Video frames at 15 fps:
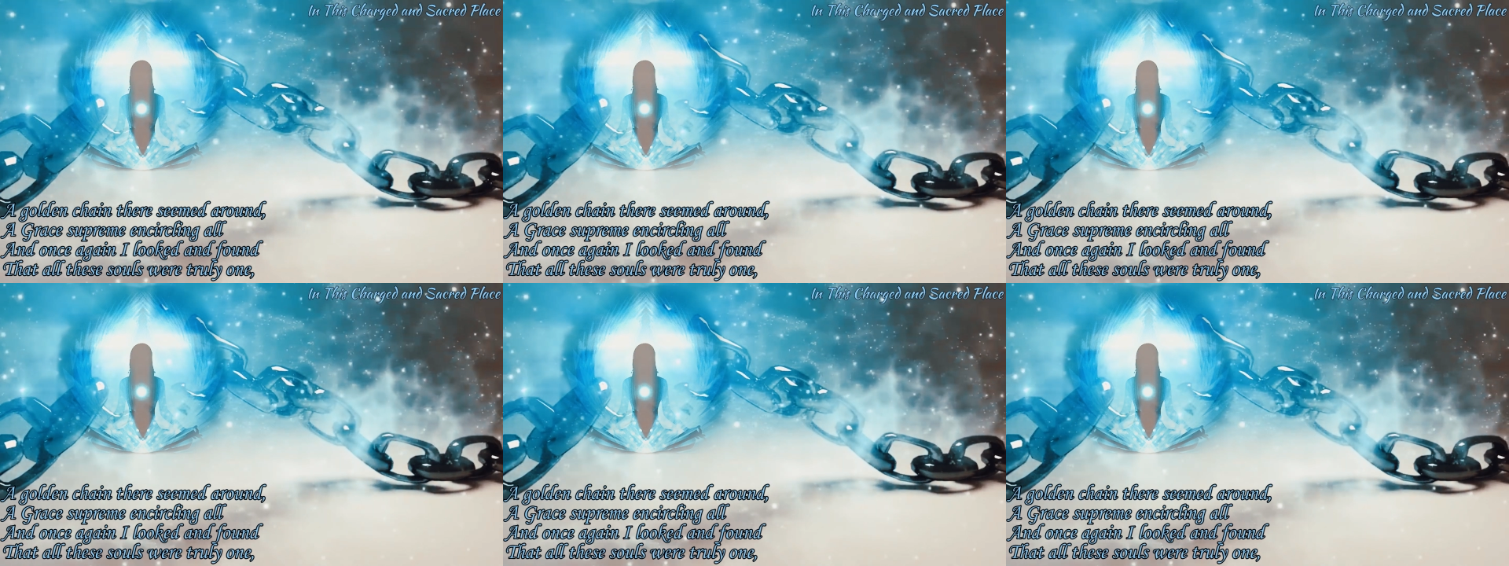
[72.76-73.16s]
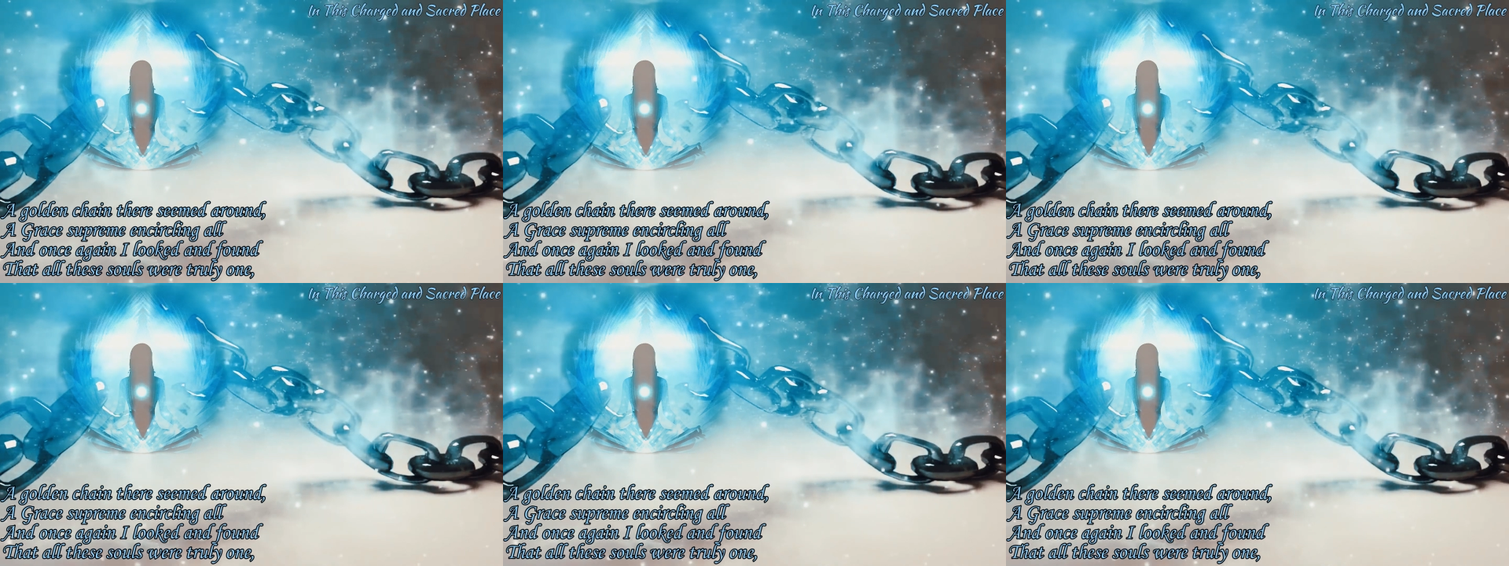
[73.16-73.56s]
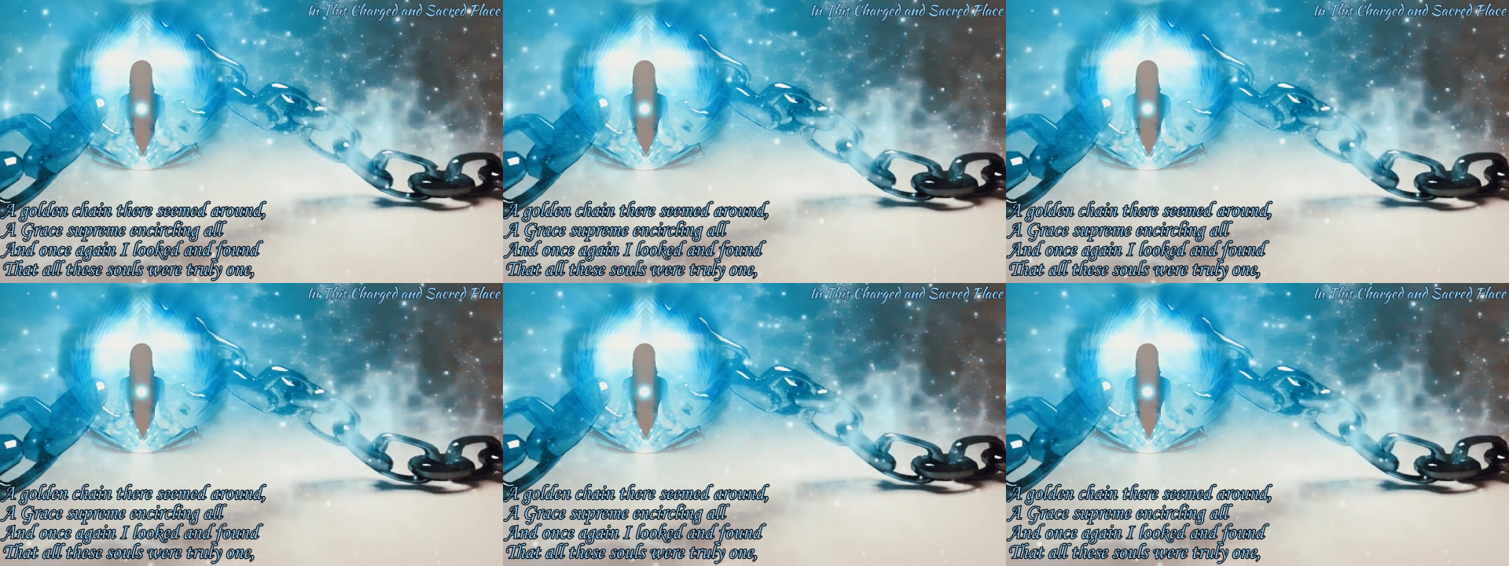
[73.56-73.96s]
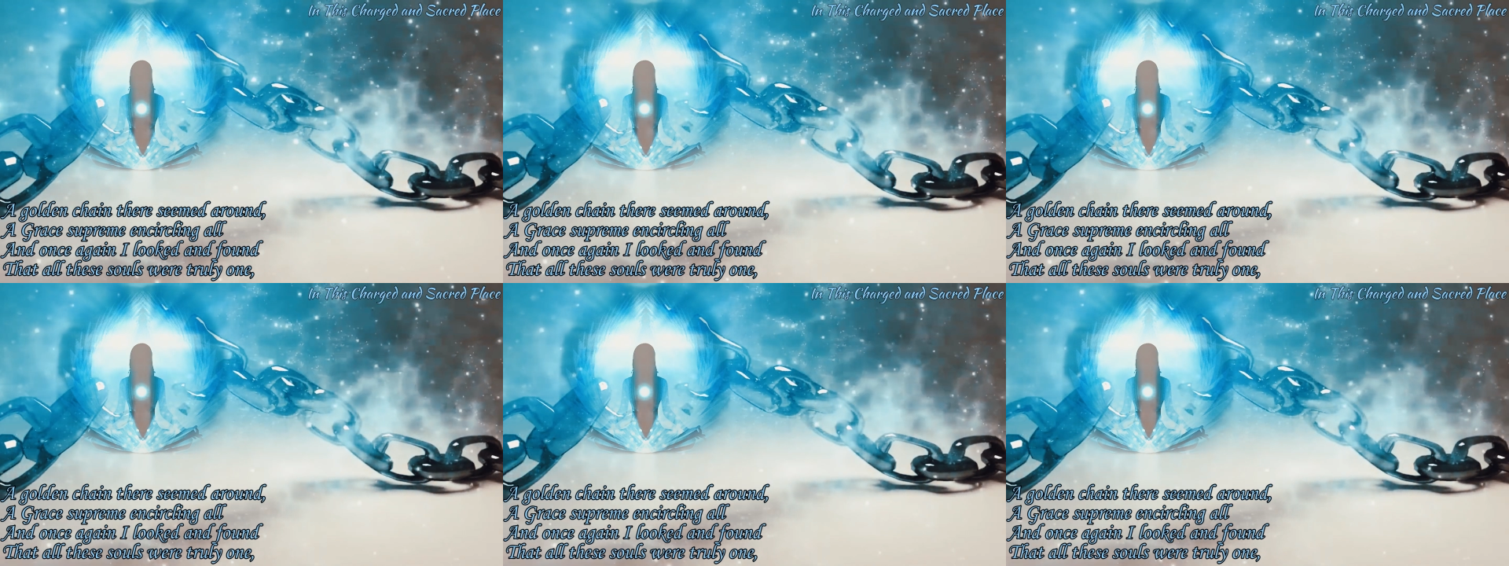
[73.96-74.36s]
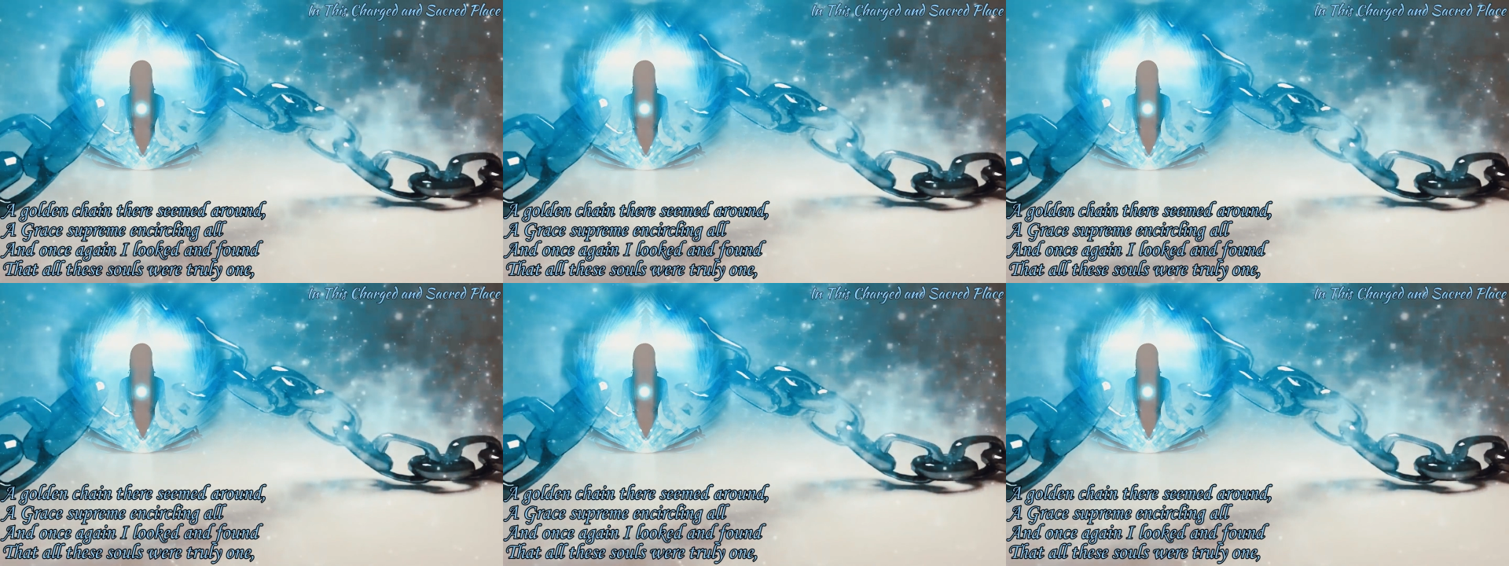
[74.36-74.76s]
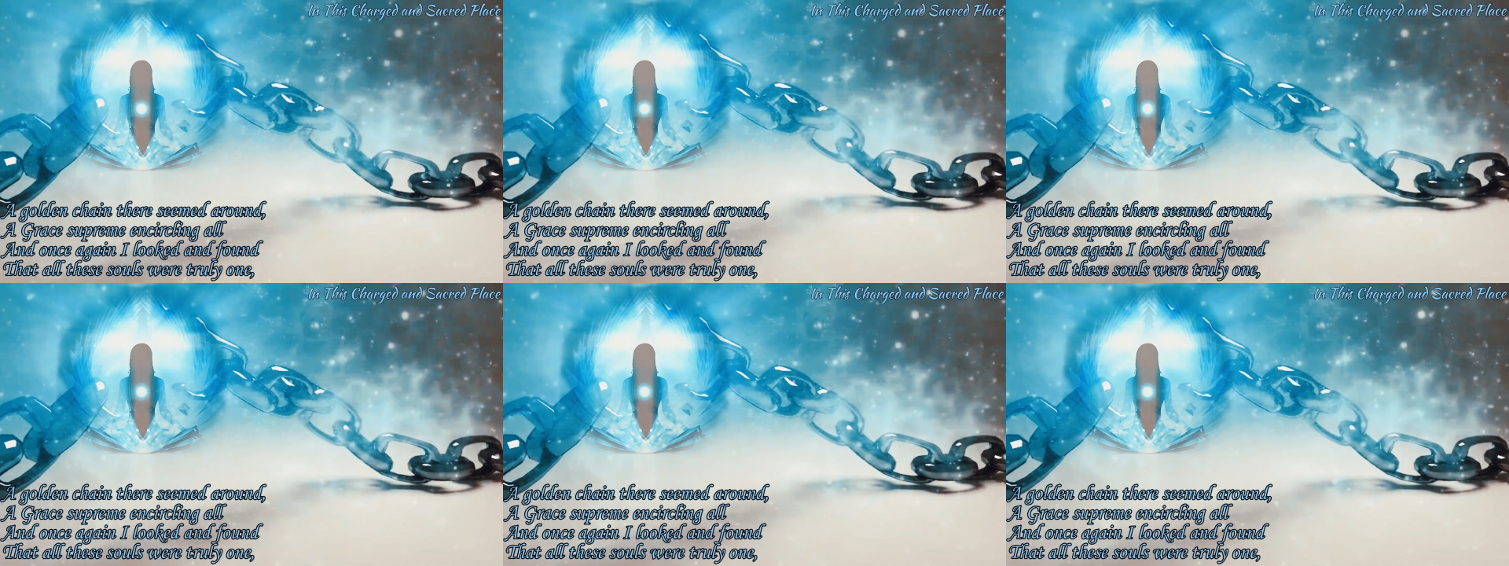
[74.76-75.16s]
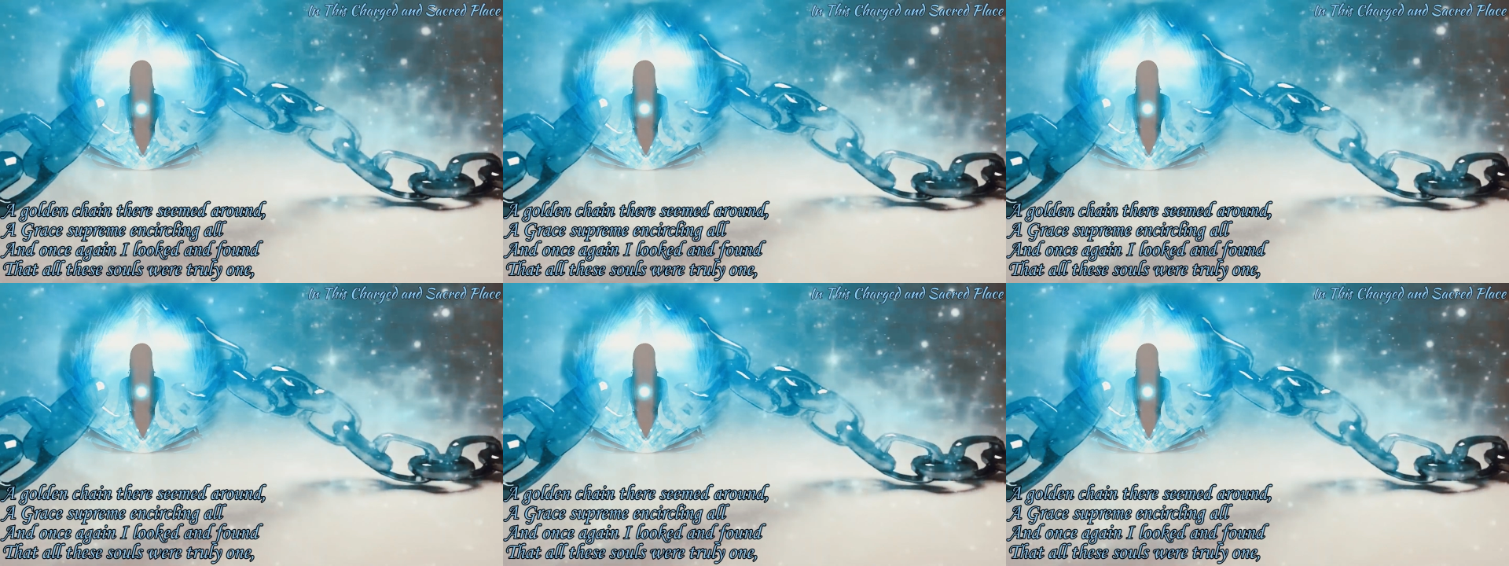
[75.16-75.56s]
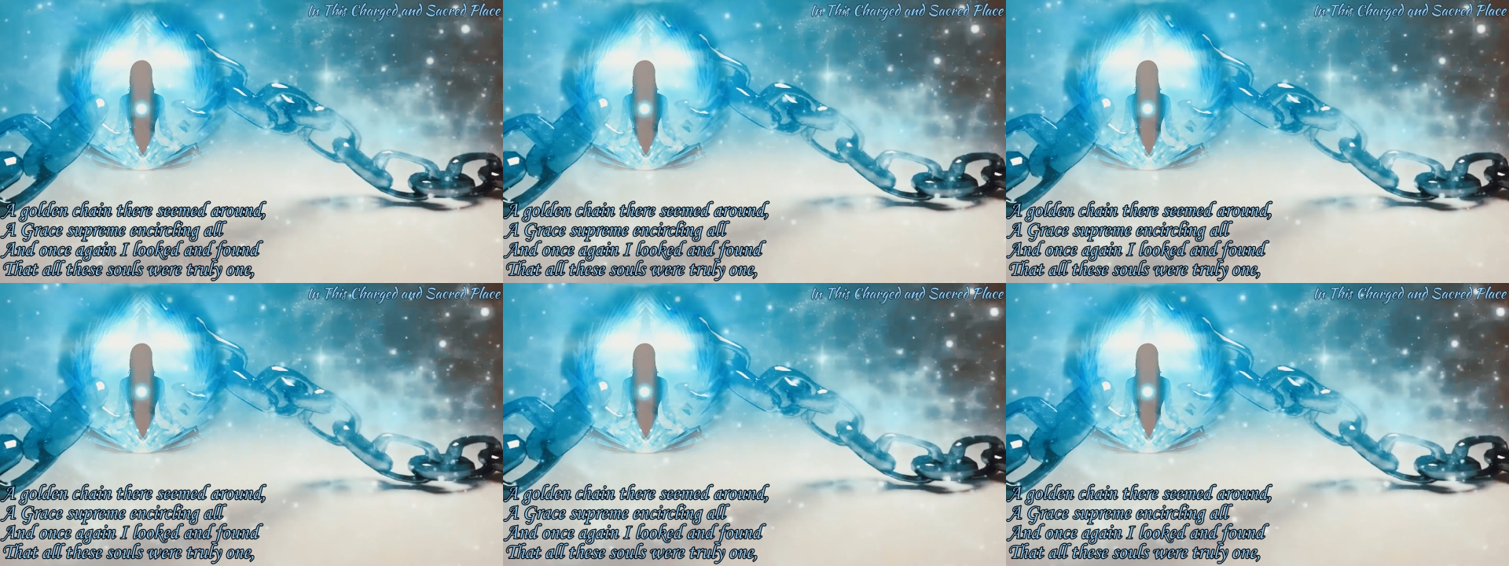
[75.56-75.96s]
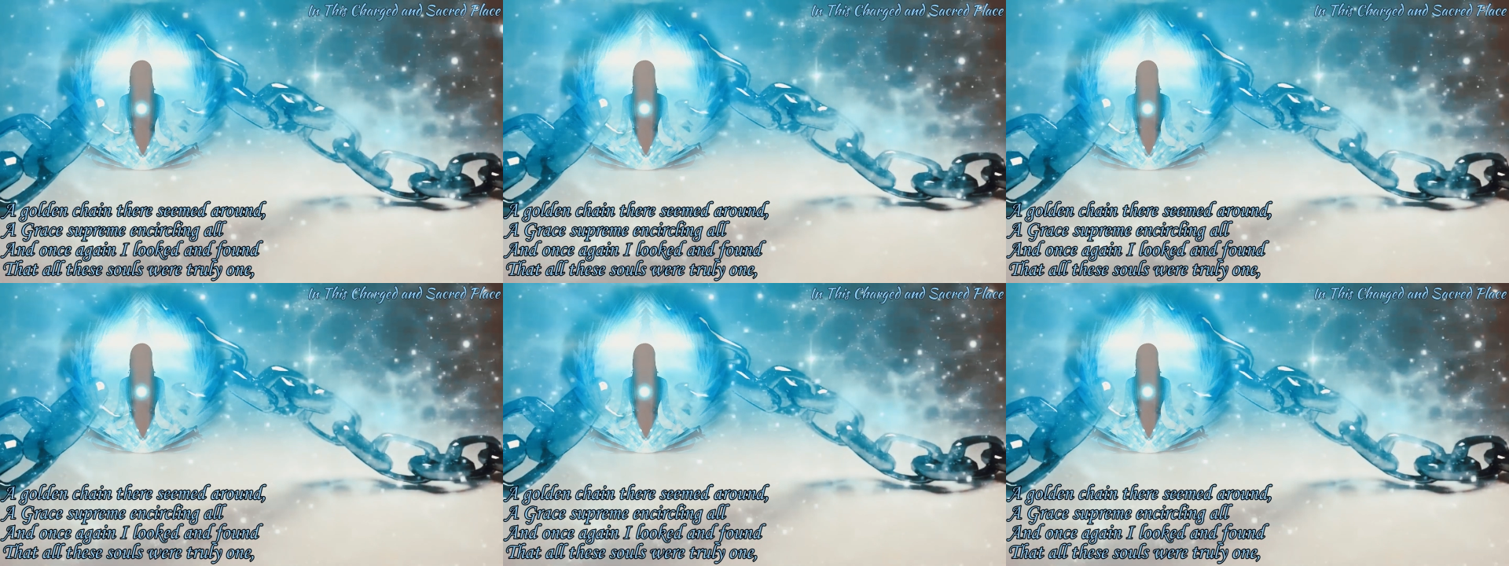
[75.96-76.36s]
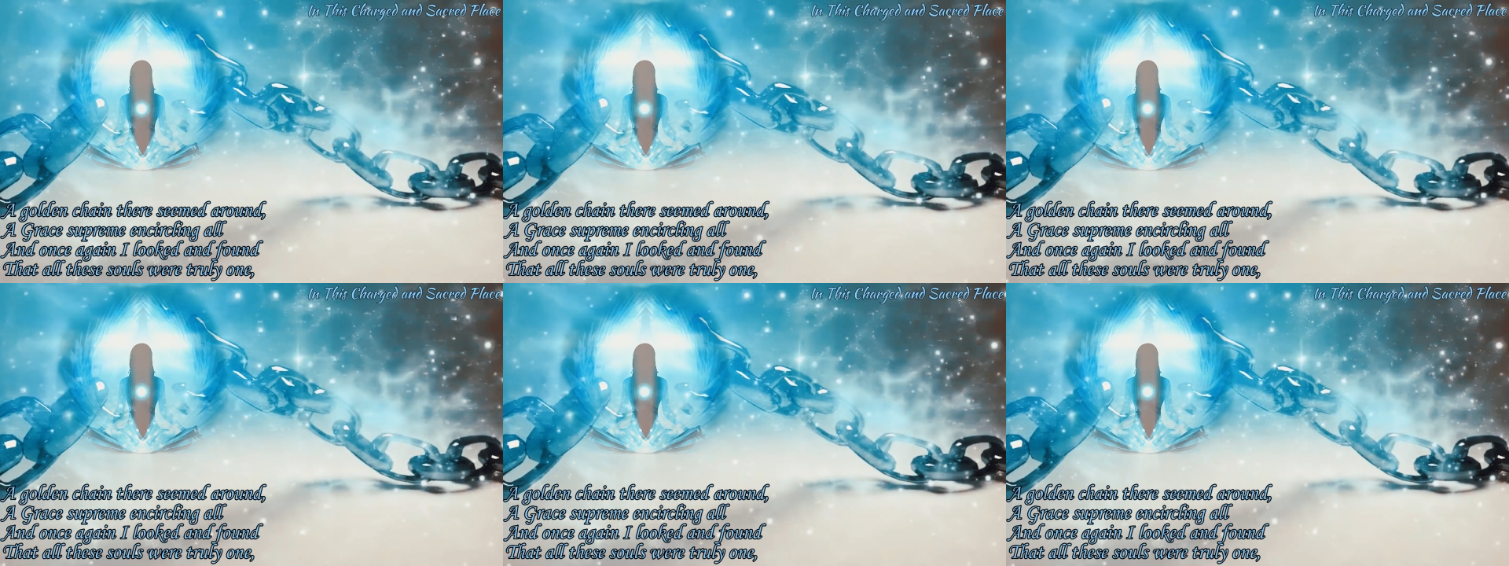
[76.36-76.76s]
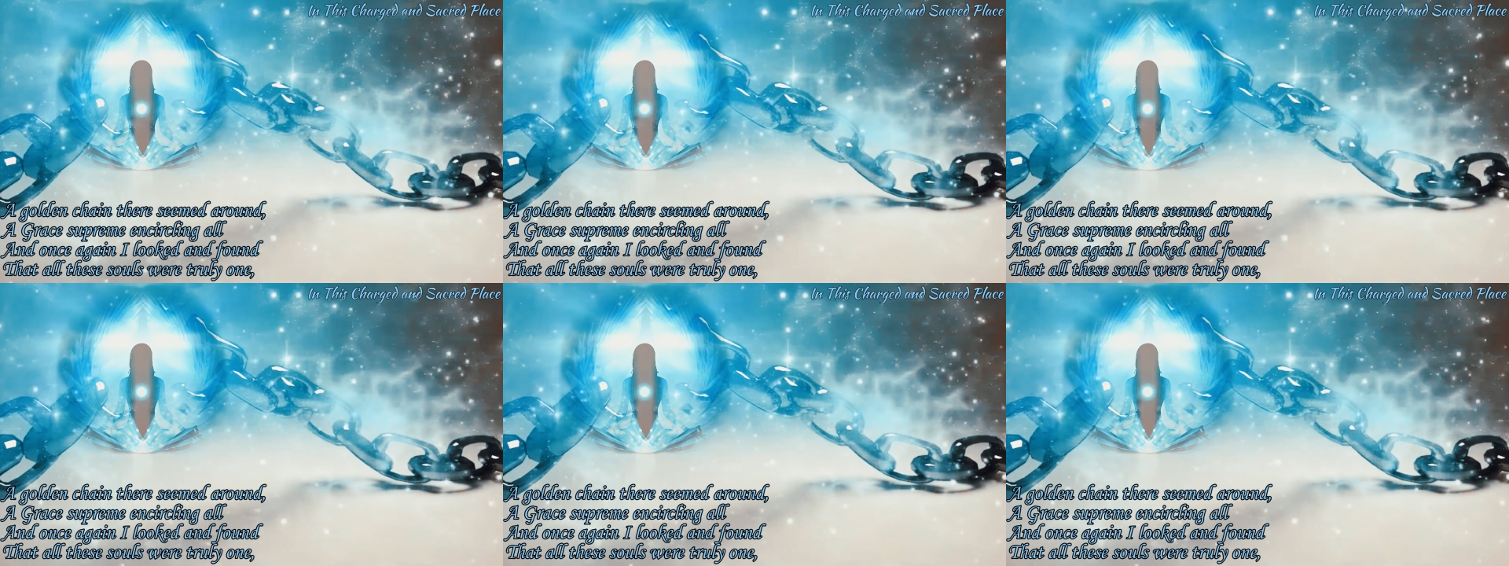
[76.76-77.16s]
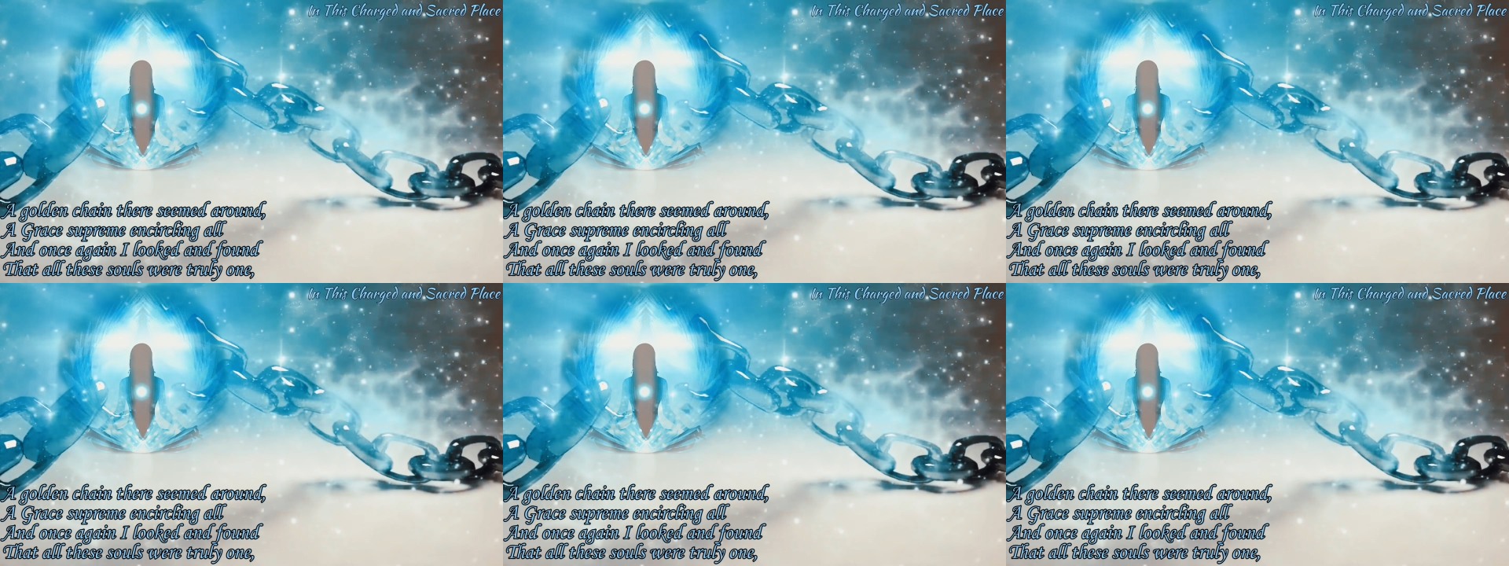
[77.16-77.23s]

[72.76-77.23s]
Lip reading: (no speaker visible)